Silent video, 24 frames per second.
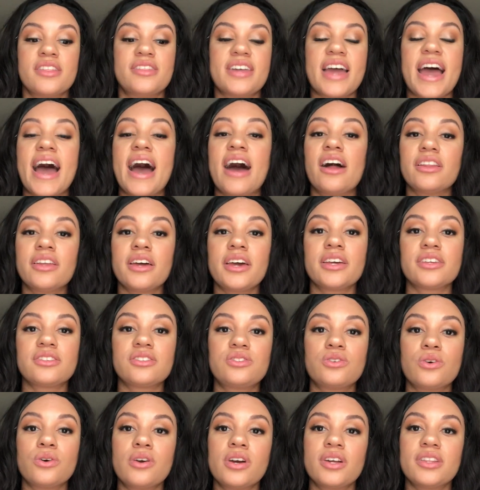The outlet
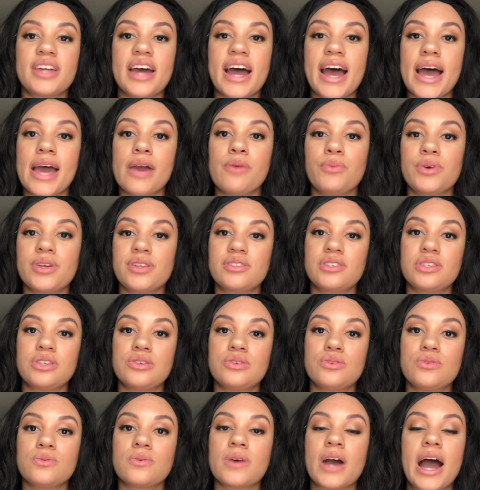store that I went
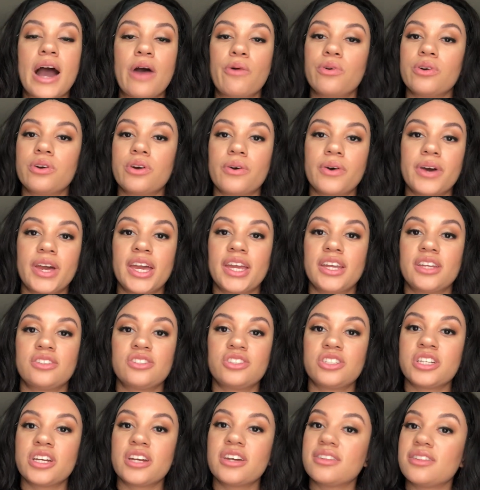to, I will go ahead and
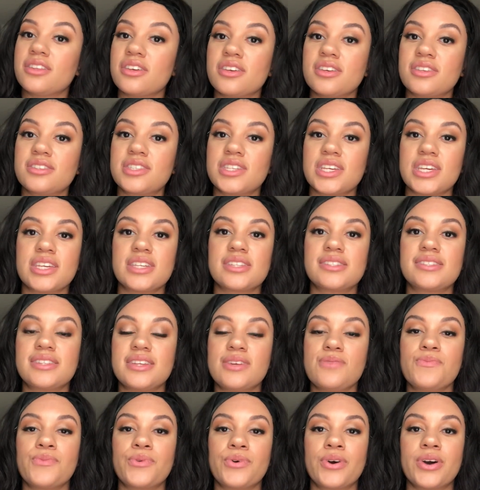share this, is
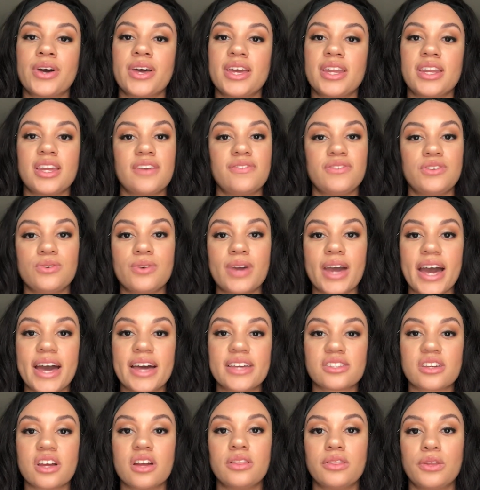the one, if you
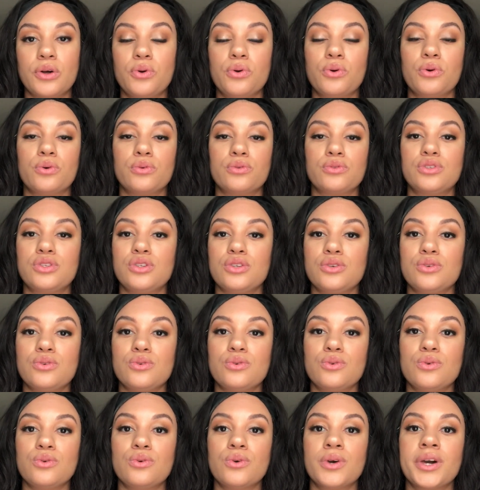guys are local
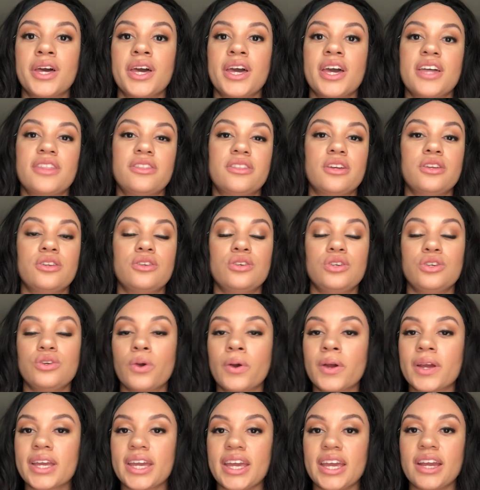to the New
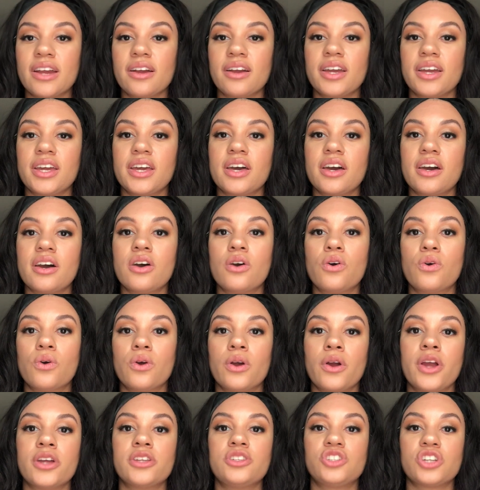York area
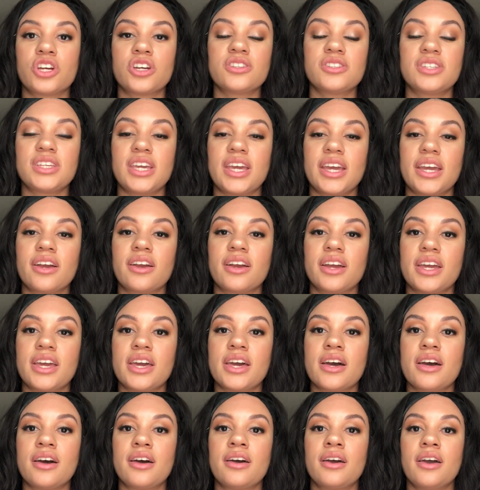or Jersey
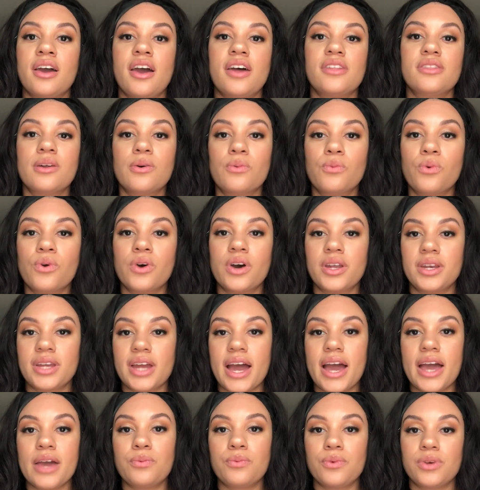area, the one
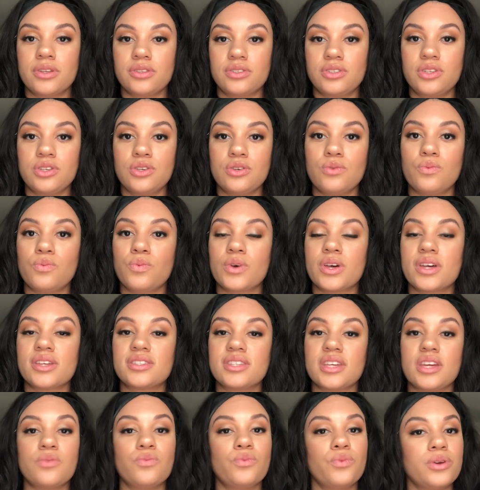I went to
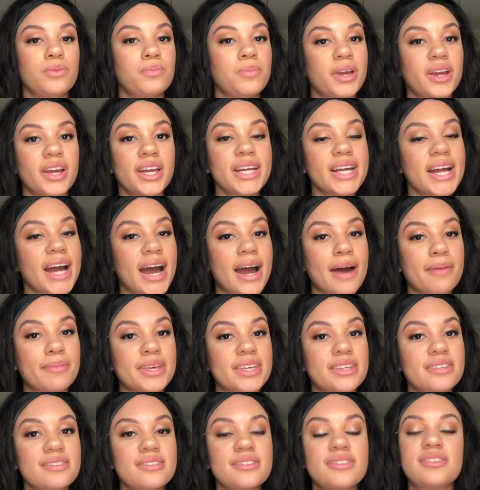was in Woodbury
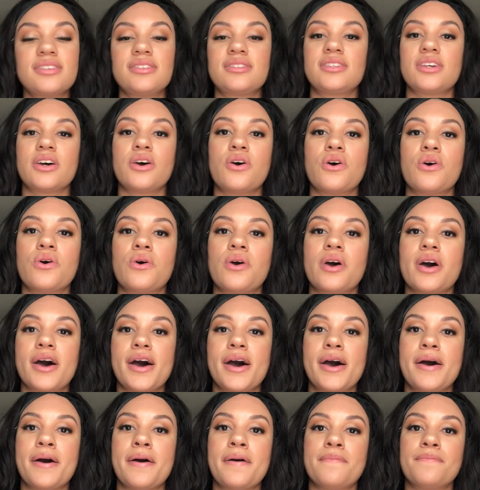Commons. So
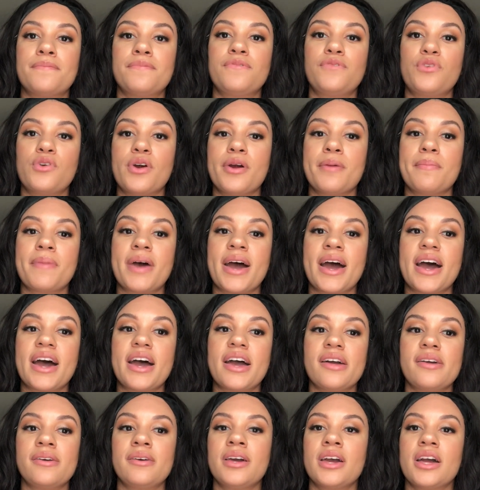for
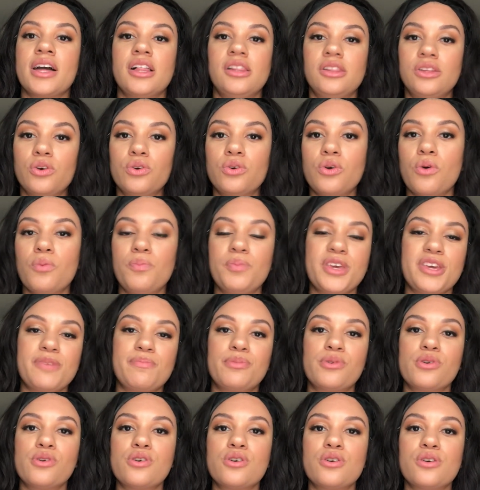my local
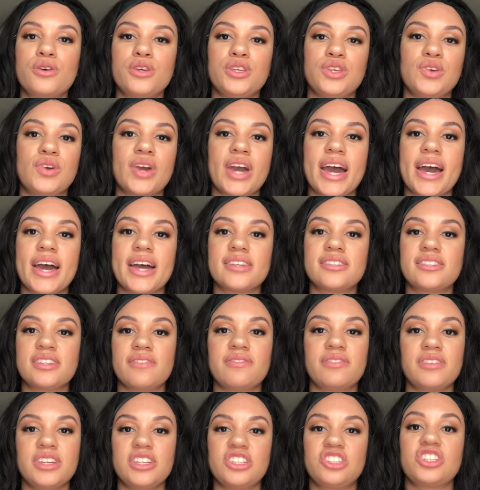people, you guys
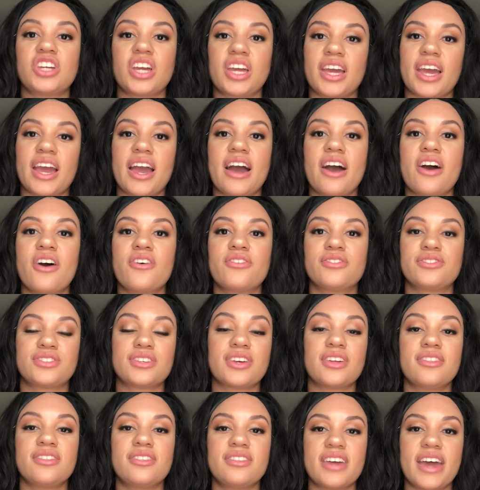definitely check out
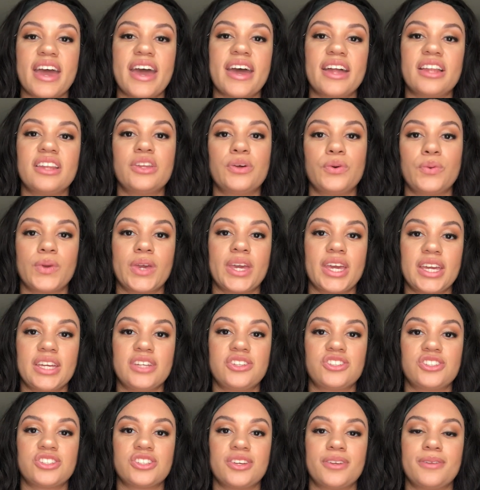that
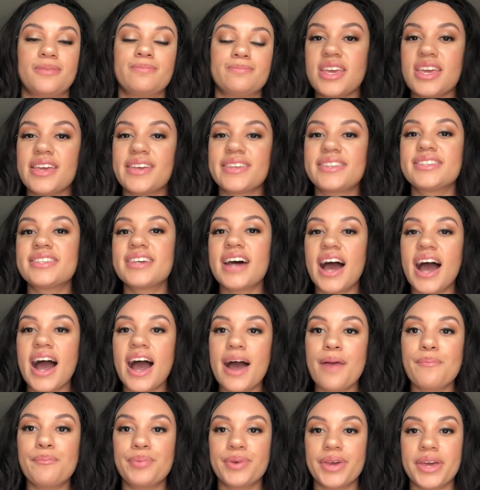location. The
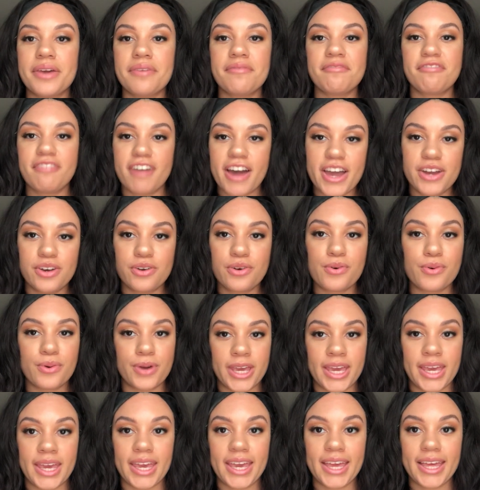top and final
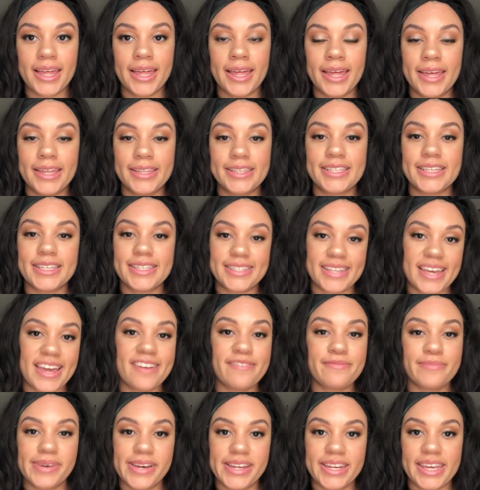way to
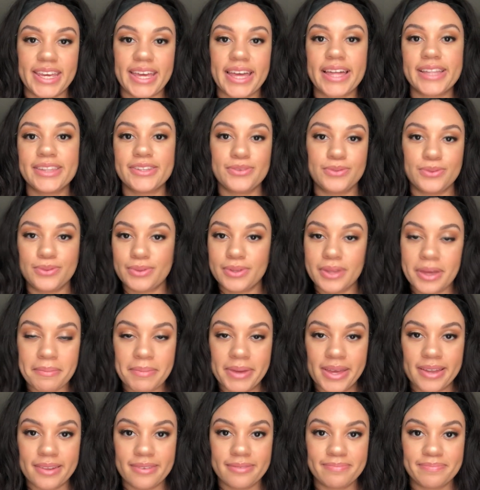save money at
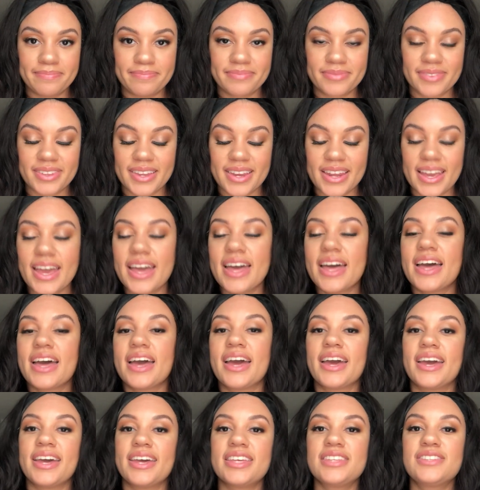Lululemon
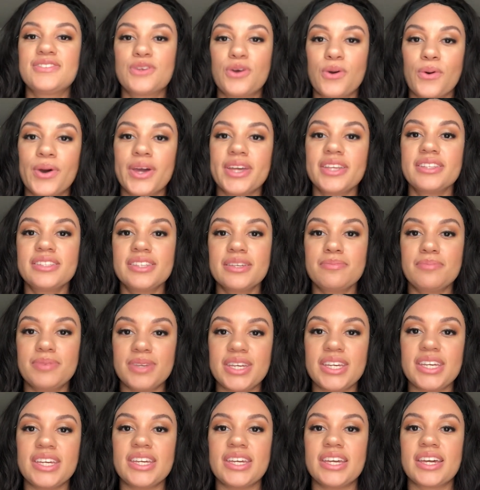is going to
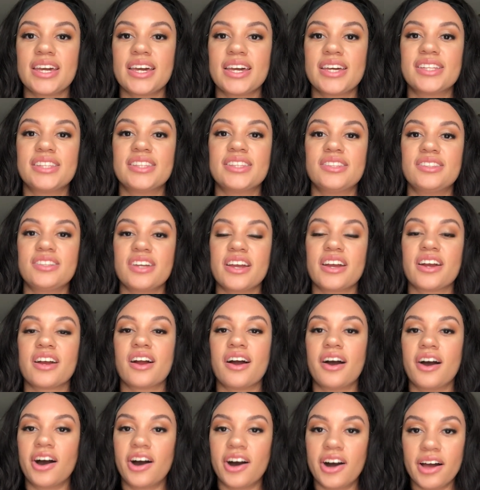be
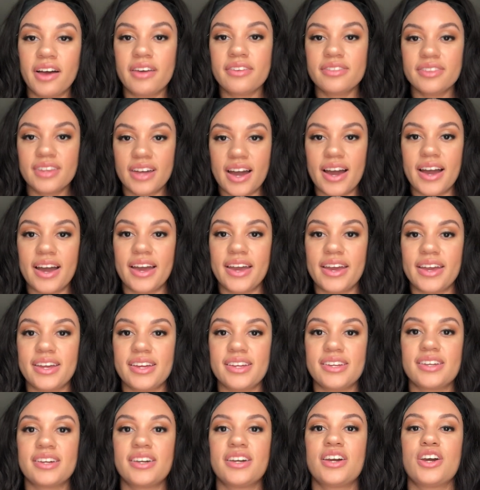their
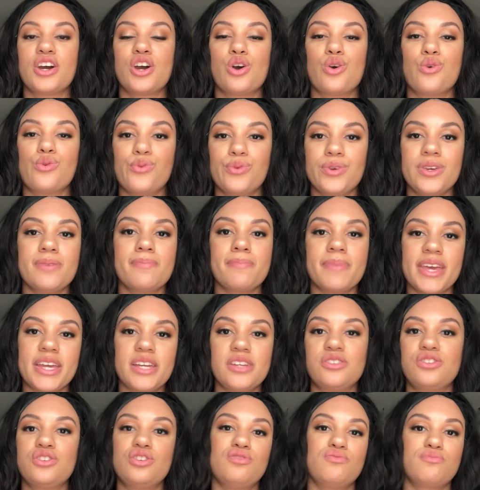online We
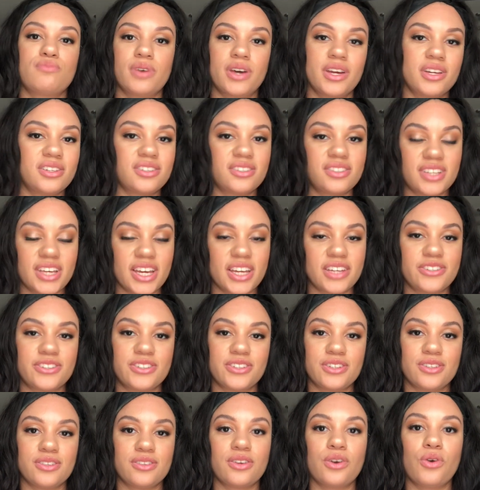Made Too Much
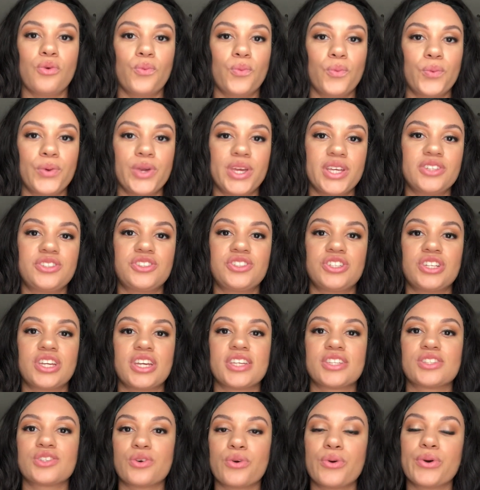section, which
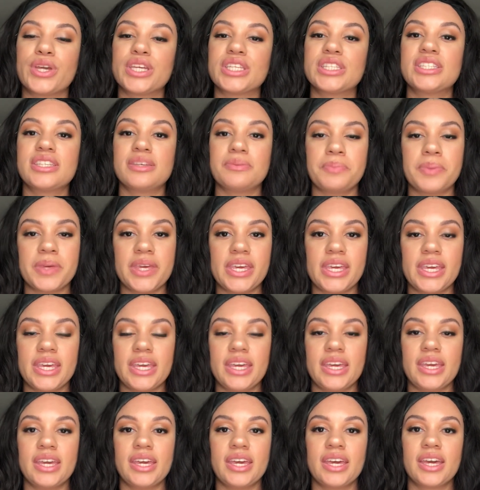is going to
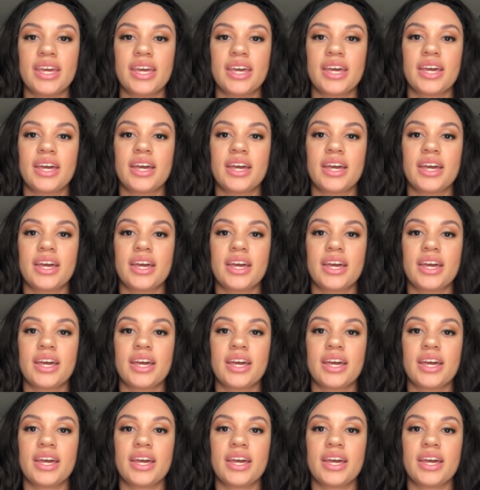be